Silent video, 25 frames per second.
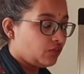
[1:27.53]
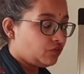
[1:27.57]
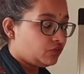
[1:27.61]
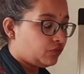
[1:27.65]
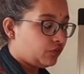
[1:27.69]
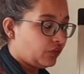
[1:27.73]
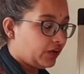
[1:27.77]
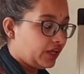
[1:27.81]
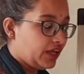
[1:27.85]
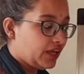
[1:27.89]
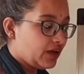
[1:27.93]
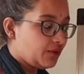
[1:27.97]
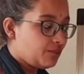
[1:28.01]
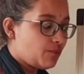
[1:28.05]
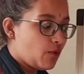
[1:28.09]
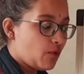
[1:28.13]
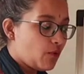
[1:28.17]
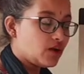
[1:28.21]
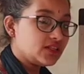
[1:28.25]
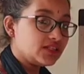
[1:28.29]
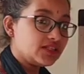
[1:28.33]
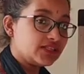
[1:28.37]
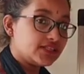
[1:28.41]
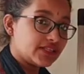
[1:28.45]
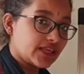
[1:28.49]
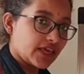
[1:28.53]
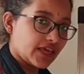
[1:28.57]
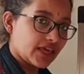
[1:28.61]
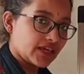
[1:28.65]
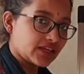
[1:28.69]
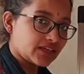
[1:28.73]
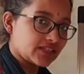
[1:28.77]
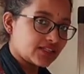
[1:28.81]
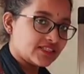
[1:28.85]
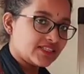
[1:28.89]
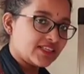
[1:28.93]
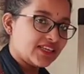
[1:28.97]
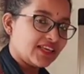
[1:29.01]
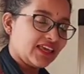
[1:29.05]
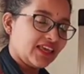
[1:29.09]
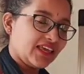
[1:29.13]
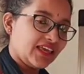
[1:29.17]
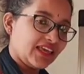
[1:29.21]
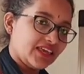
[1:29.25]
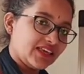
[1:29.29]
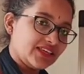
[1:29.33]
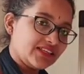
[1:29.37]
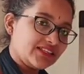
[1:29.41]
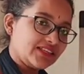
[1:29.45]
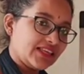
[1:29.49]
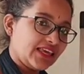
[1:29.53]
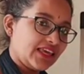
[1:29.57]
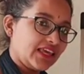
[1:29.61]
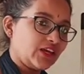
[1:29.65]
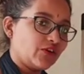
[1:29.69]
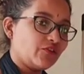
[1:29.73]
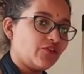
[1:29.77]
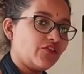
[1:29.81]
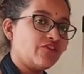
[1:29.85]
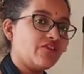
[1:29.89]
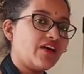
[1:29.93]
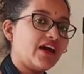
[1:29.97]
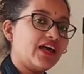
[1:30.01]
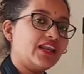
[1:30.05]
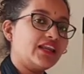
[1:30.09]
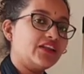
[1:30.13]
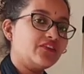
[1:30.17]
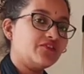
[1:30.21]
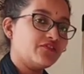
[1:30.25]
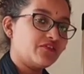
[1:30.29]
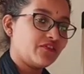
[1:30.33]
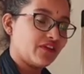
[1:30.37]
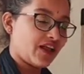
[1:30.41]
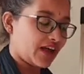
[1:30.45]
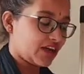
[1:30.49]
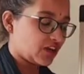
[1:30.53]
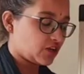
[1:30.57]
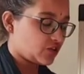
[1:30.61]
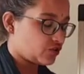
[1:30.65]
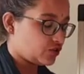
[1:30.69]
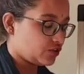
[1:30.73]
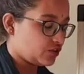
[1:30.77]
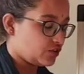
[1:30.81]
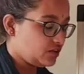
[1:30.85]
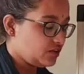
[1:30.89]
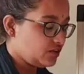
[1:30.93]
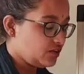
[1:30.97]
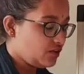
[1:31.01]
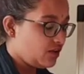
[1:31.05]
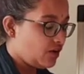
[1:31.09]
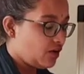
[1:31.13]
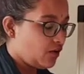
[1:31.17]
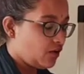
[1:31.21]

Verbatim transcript: 3 upon 6 is equivalent fraction